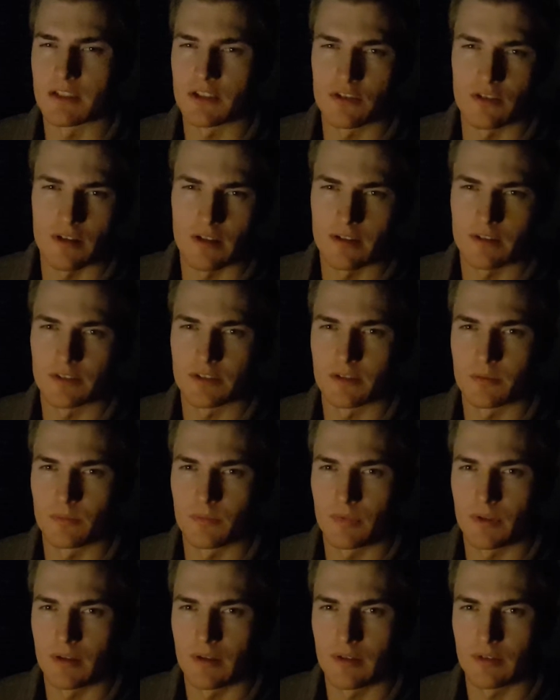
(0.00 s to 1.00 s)
trial
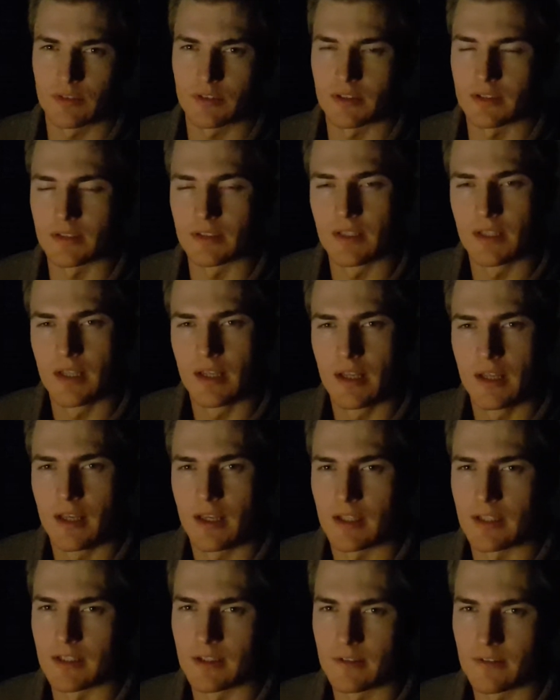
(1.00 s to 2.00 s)
somewhere else
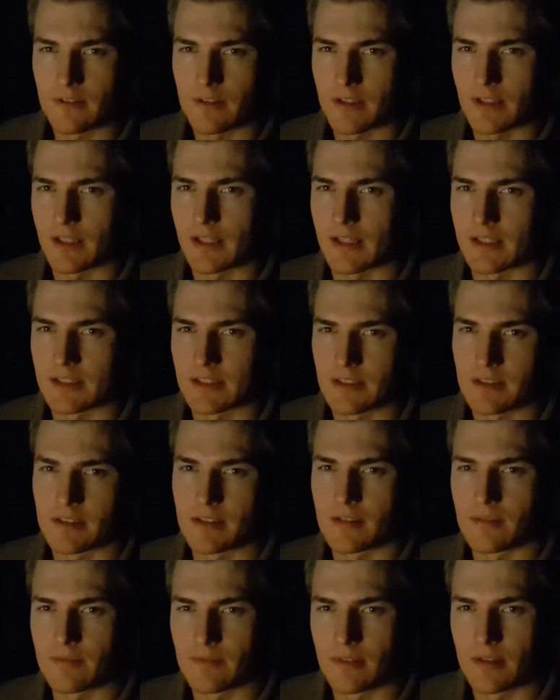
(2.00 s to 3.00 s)
in another class, and
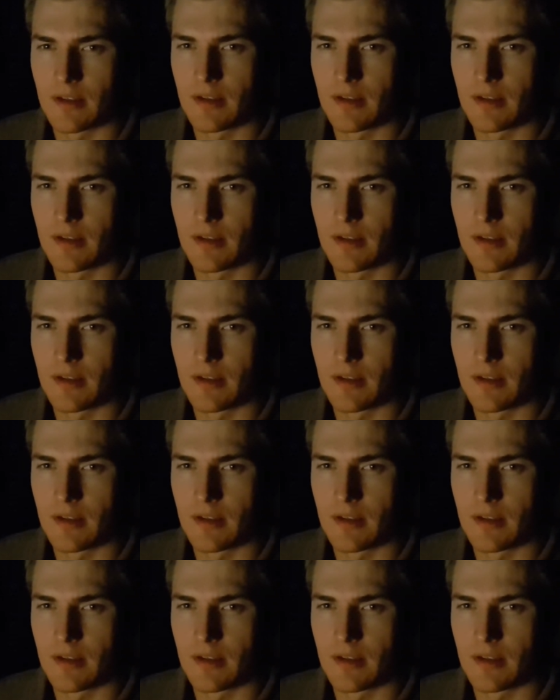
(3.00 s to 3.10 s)
they've